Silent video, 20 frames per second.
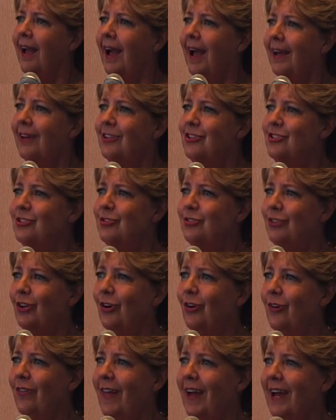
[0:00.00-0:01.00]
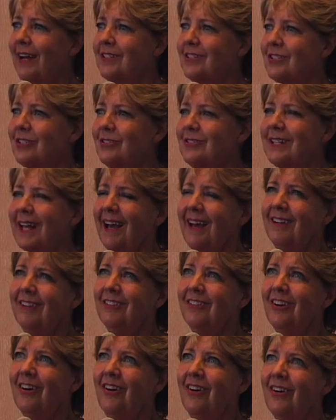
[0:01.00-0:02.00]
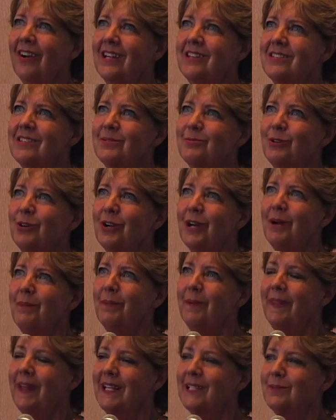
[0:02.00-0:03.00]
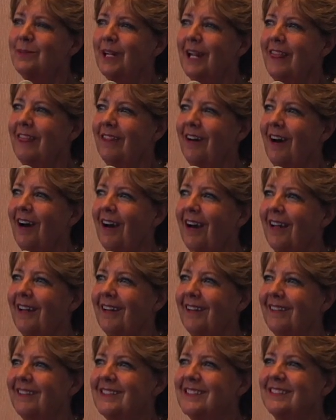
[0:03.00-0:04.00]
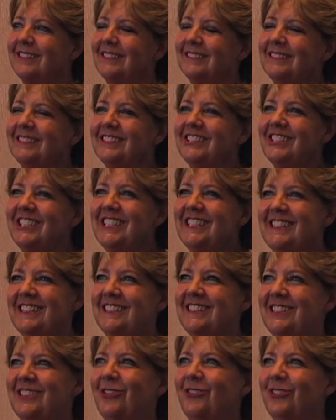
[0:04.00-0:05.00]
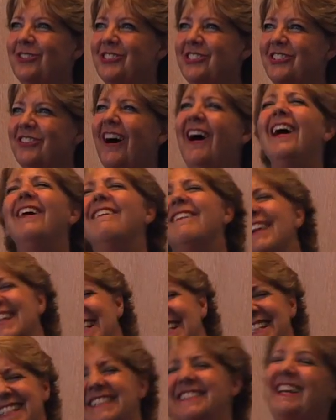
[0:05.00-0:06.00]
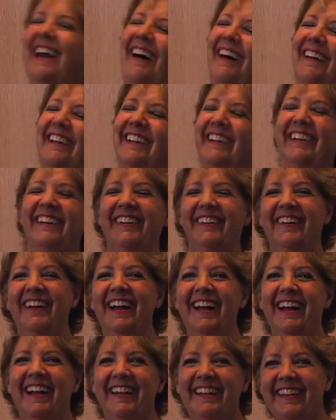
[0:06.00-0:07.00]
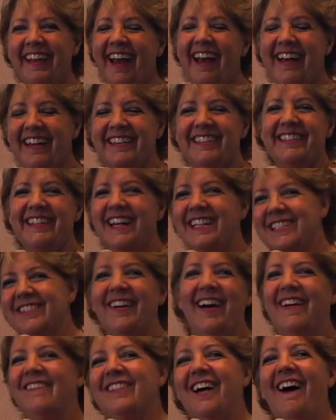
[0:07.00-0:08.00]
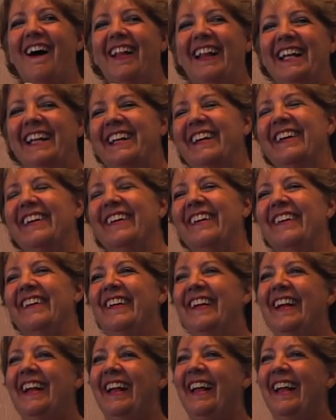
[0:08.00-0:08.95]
how did you know that? She goes, I don't know. I just woke up and that's what I thought. And I was going, oh, Jesus told you. I wanted to tell you. Yes, that's why I'm calling you.